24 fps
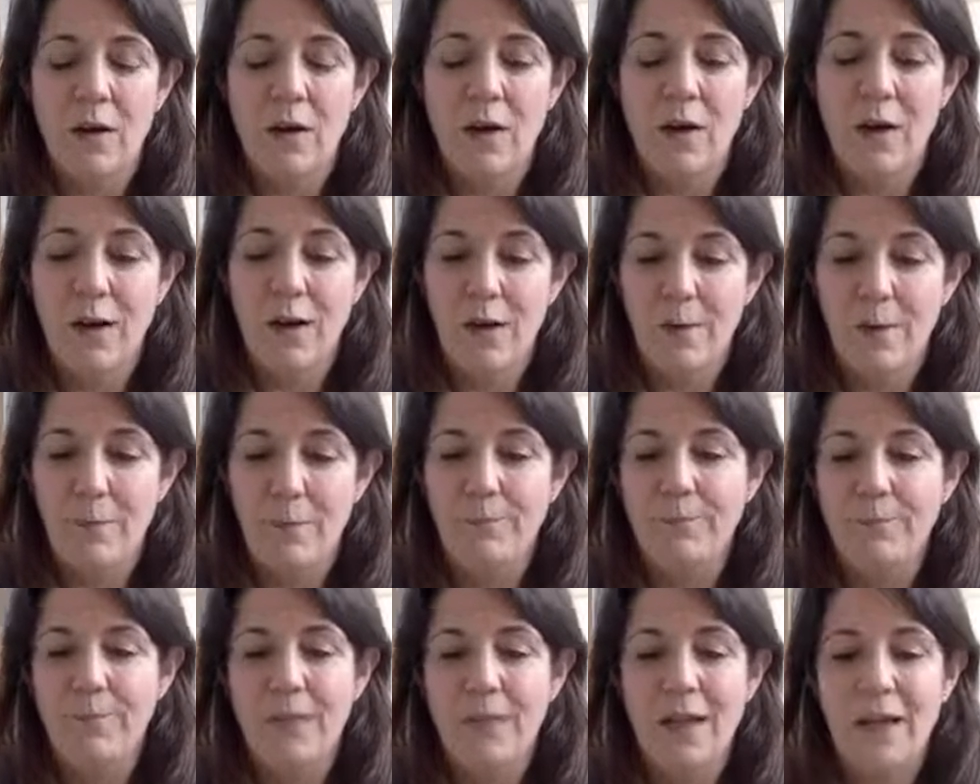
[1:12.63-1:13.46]

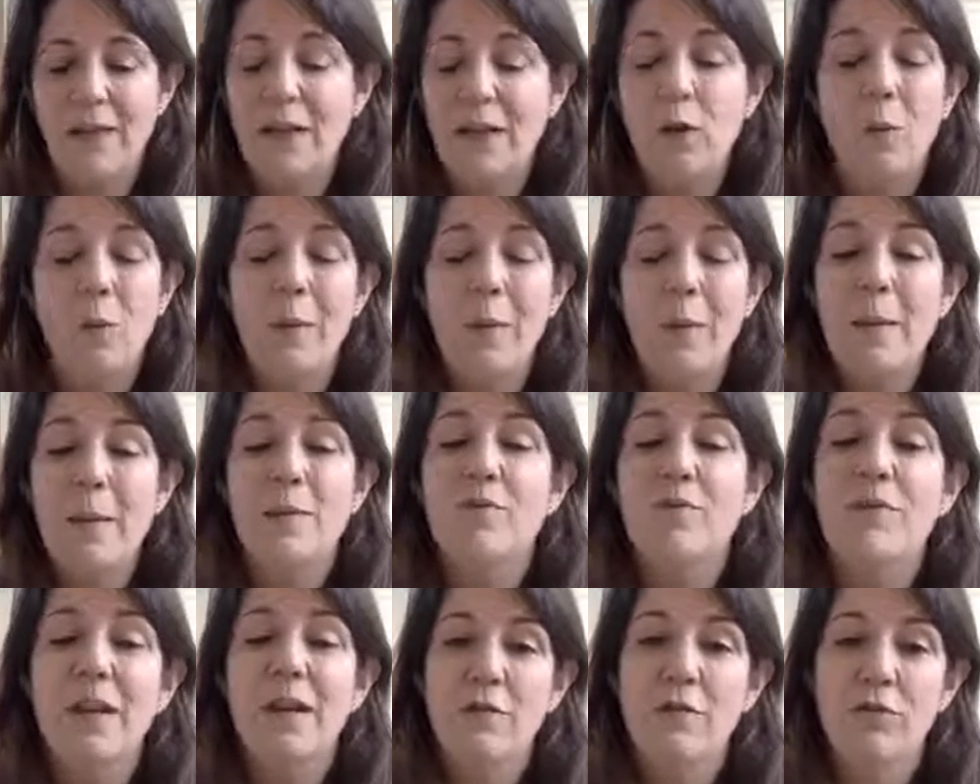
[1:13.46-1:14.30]
Um, and they're not maybe
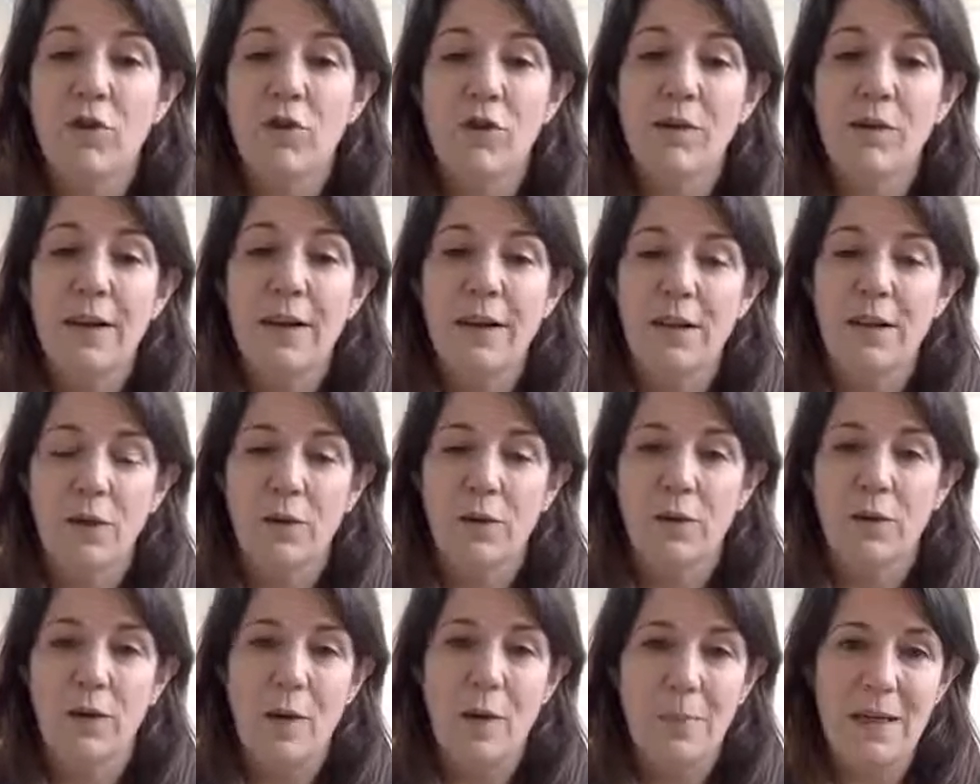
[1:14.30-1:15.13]
ready for it, you know,
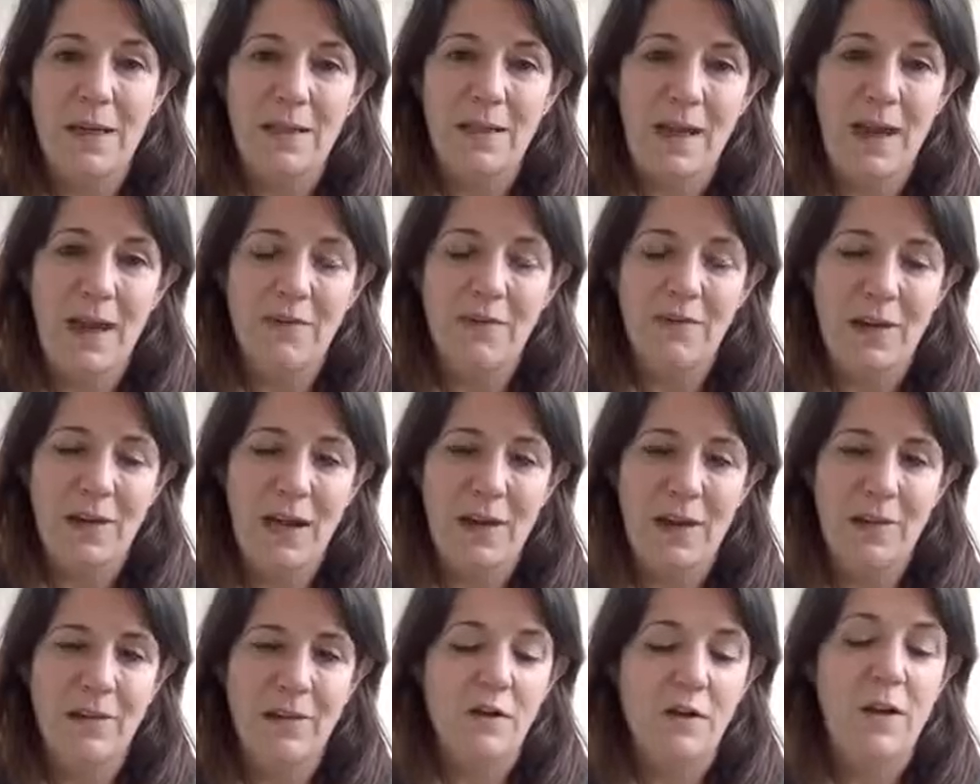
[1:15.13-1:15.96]
and companies haven't
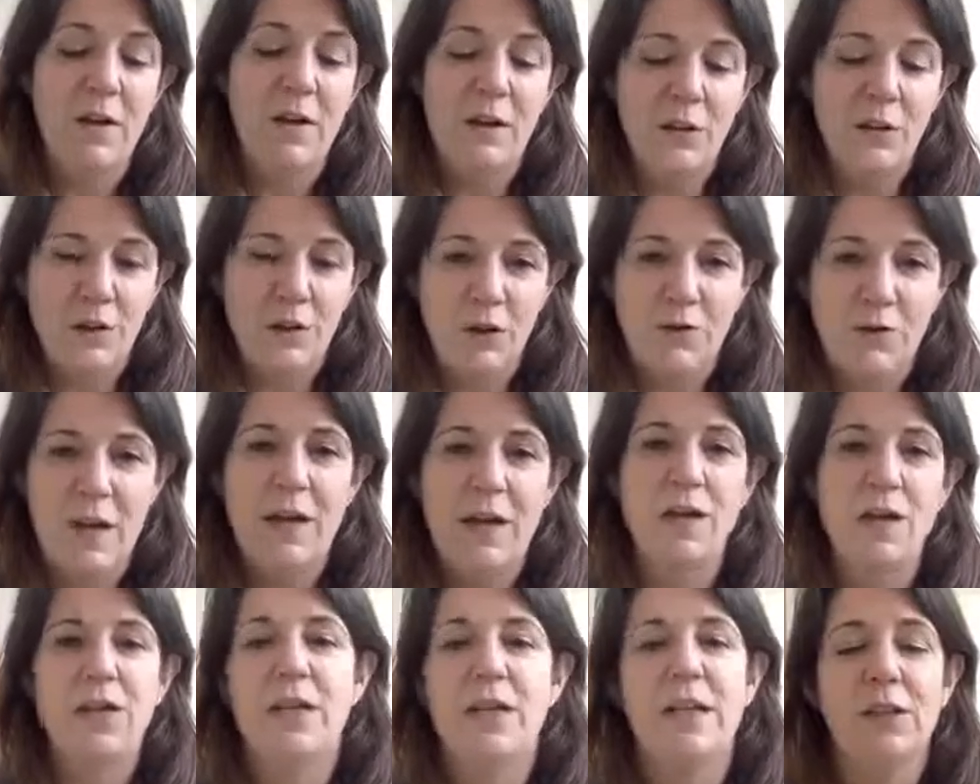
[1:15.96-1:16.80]
had the
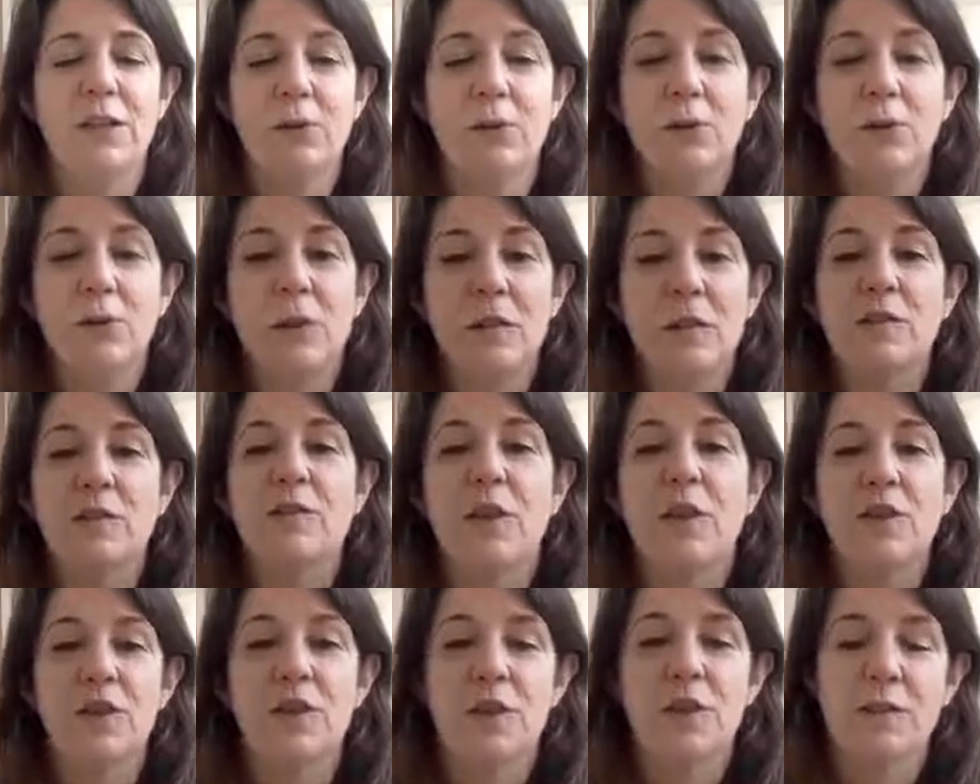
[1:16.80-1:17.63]
strategy and all the
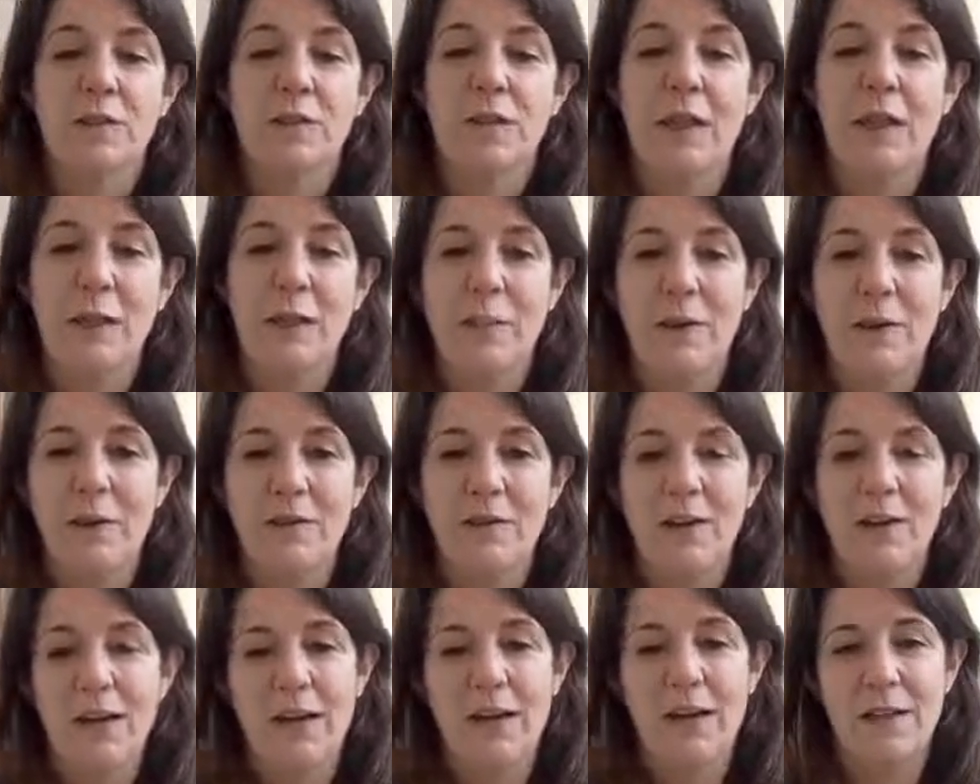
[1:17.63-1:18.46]
discussions that they might
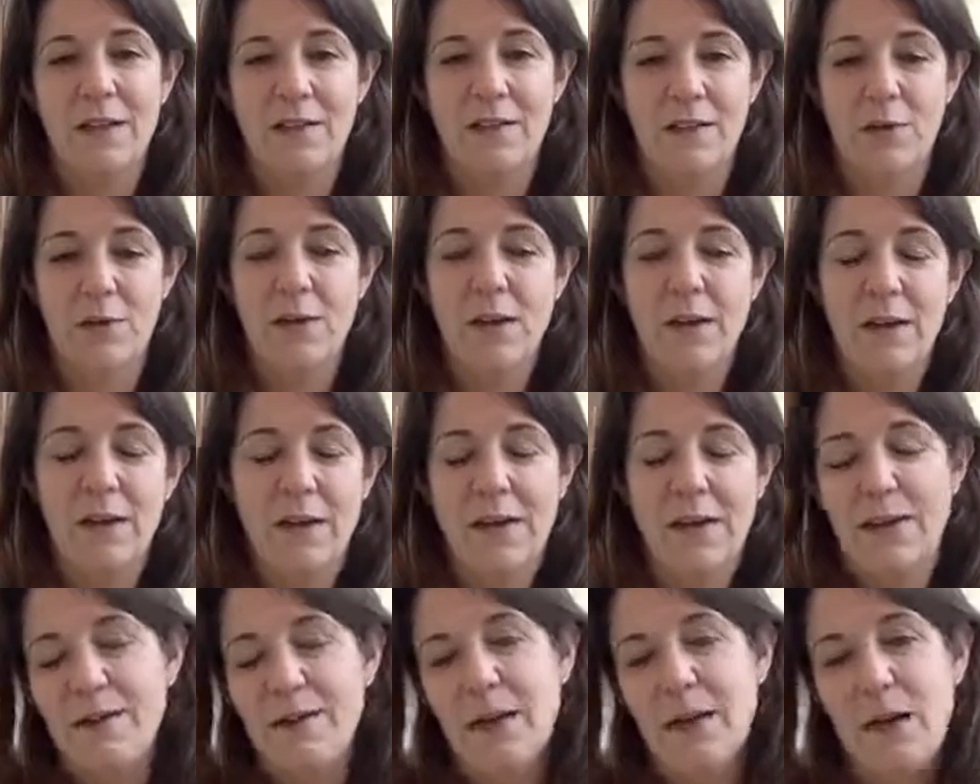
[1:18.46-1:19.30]
have had. So
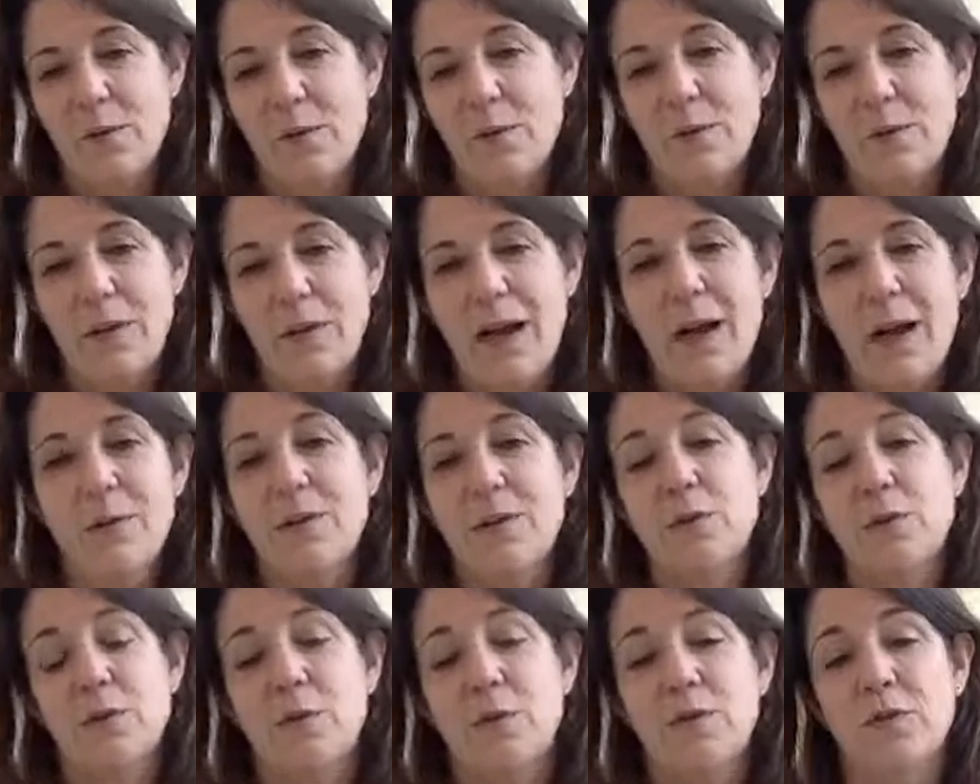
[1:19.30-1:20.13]
it's how how
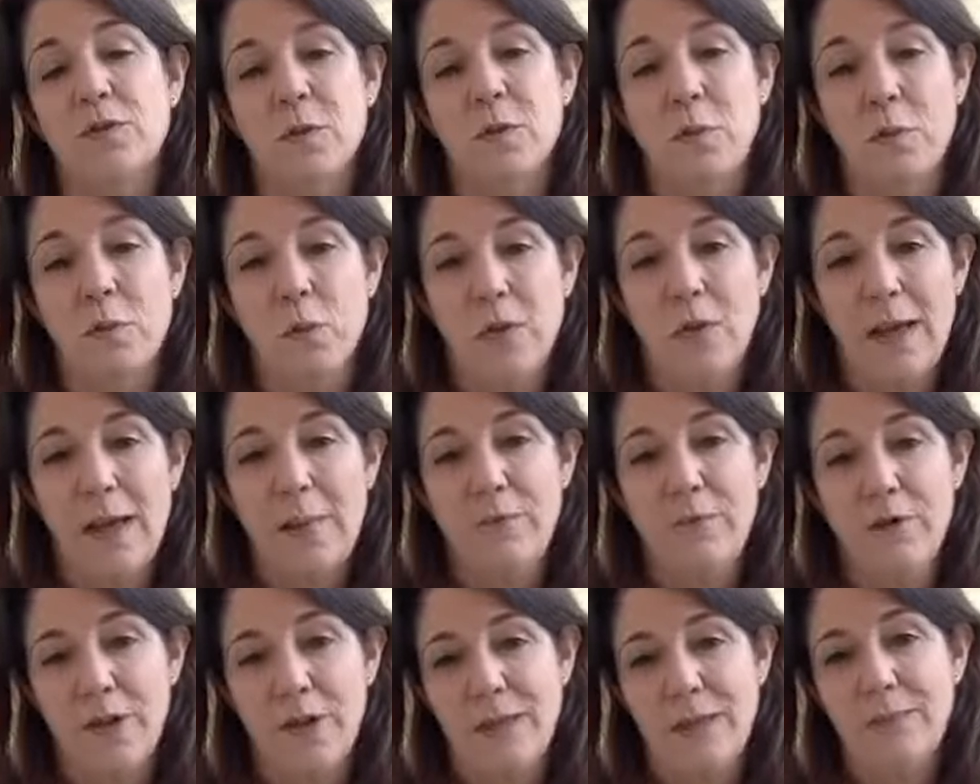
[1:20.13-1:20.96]
to sort of support them
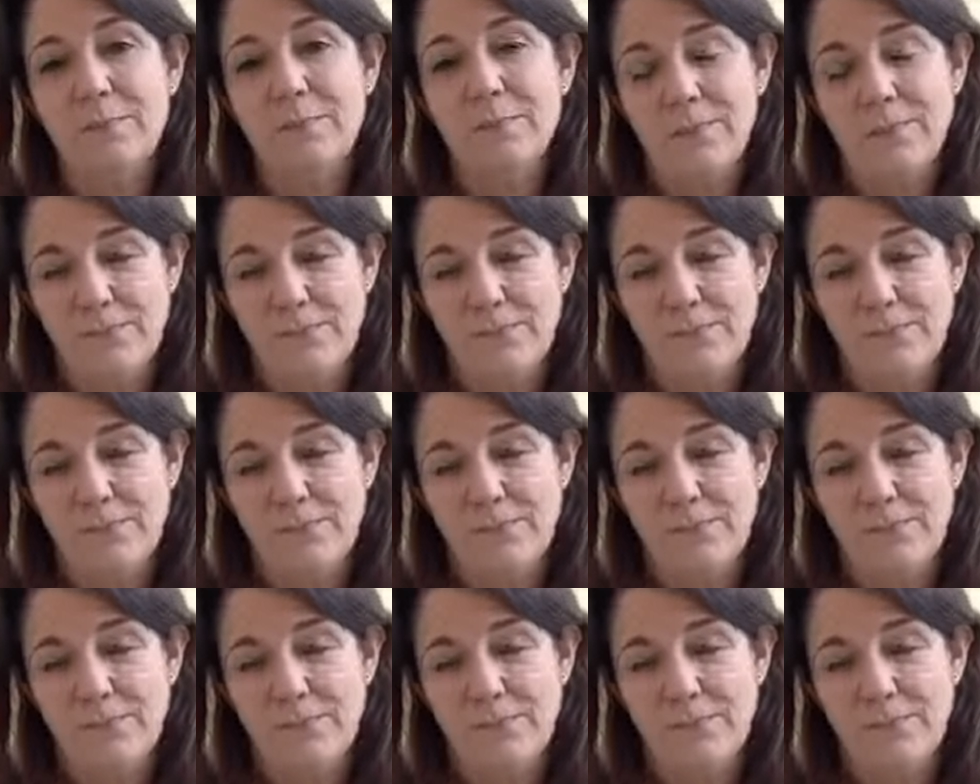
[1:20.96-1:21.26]
really.